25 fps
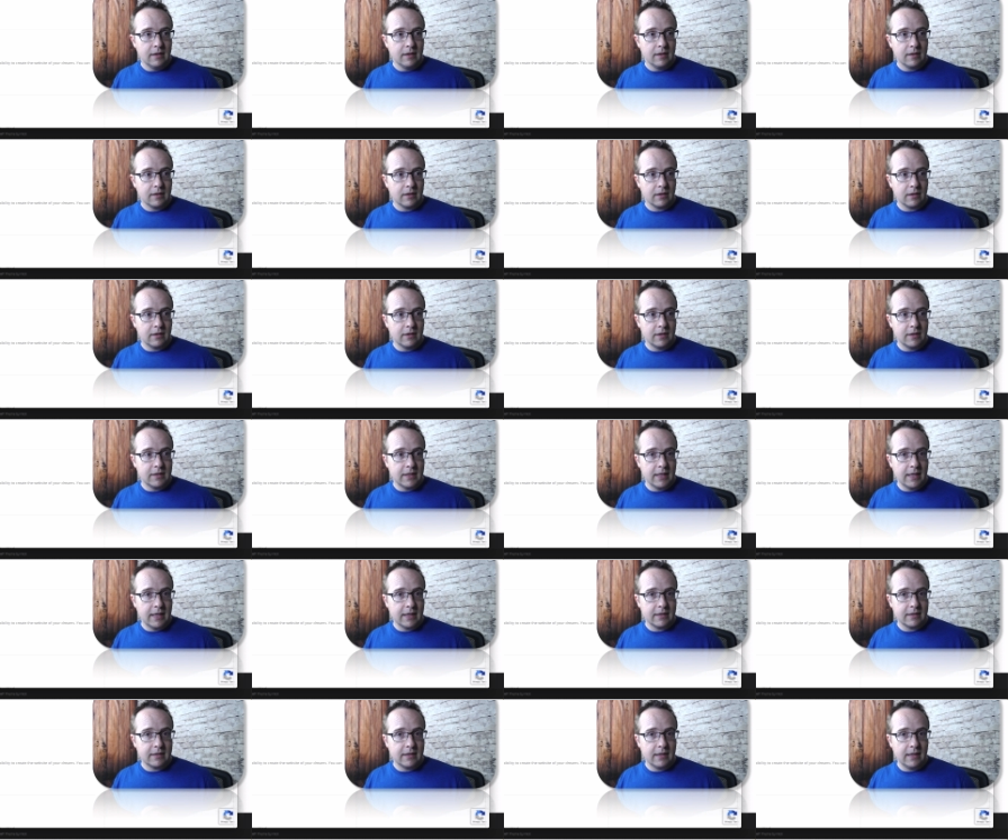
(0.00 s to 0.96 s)
click on this
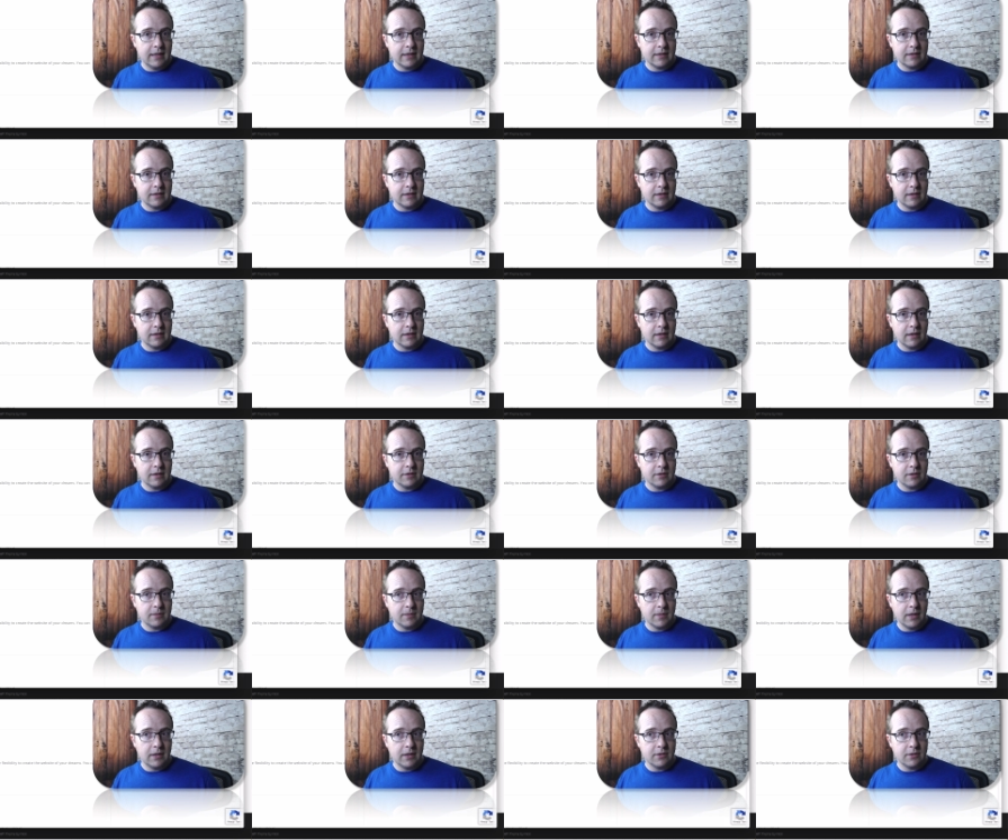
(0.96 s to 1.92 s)
X to exit the
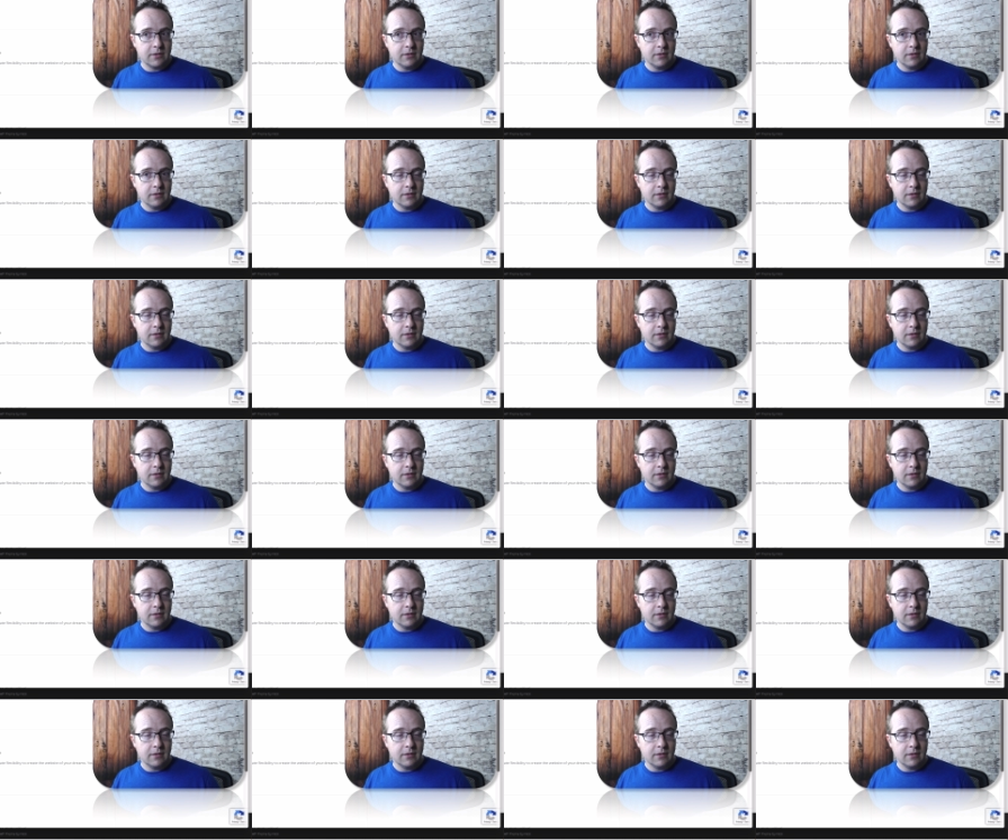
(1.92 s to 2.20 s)
customizer,